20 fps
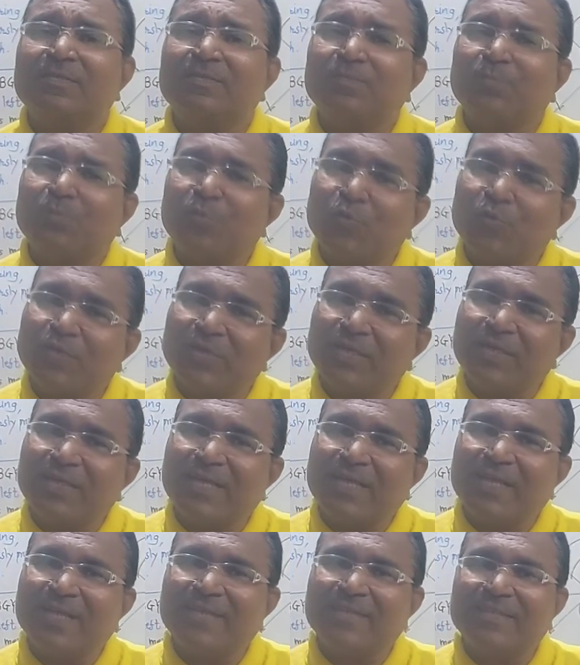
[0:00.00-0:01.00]

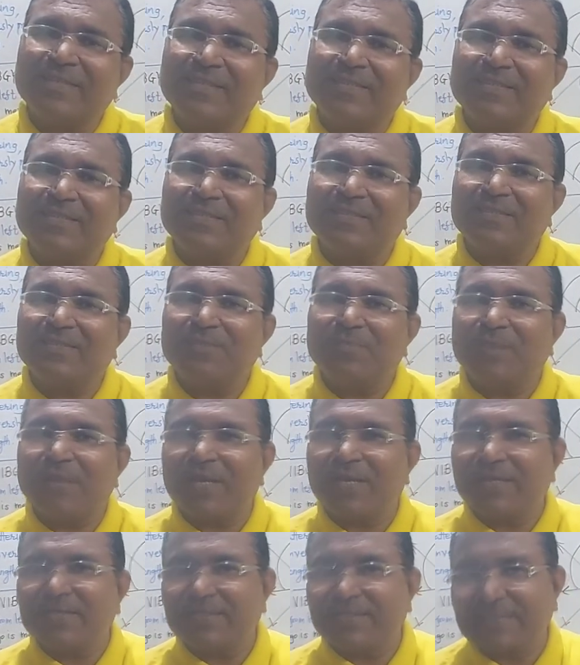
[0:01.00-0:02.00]
polarization
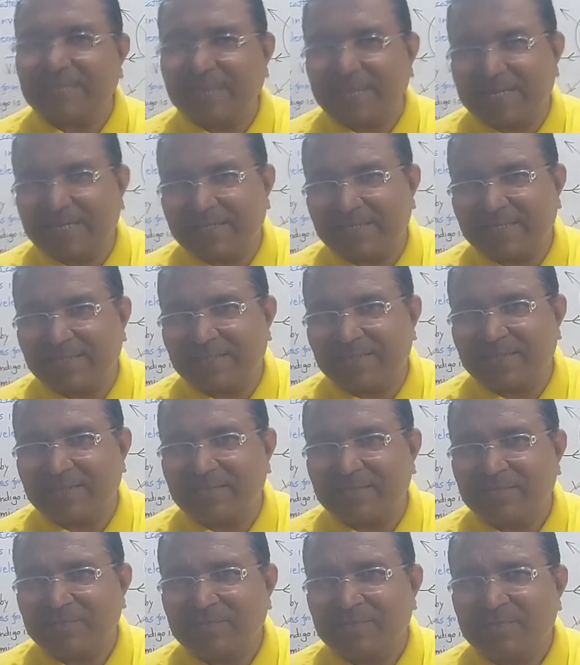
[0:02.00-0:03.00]
by scattering.
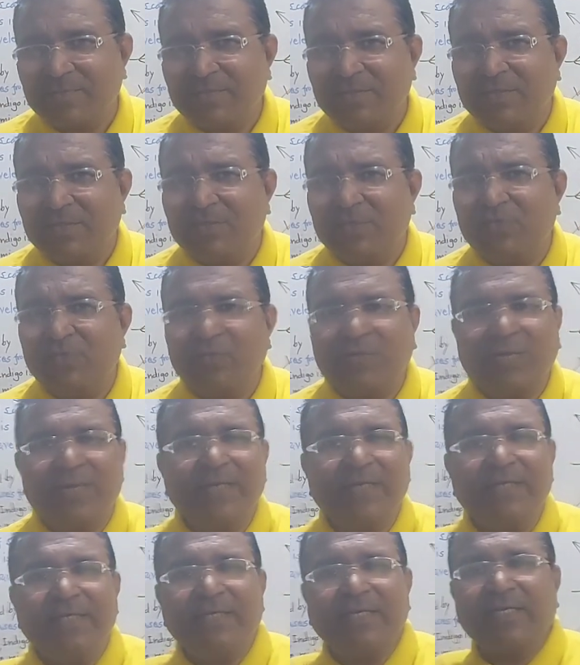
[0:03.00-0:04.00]
You
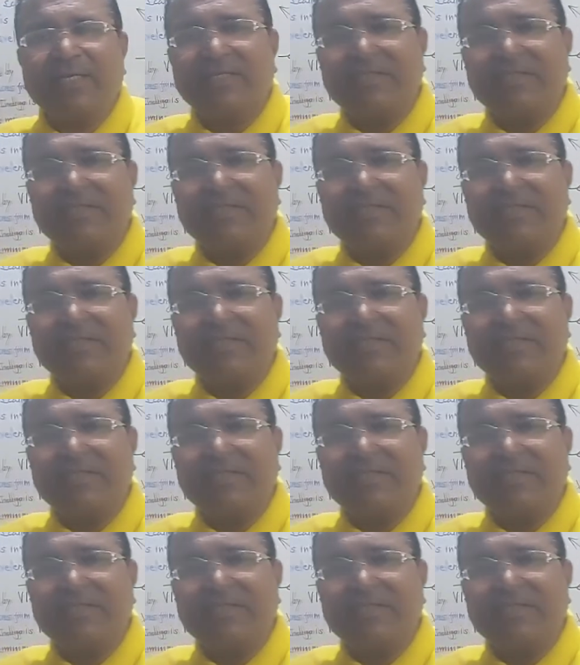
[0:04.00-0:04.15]
can take a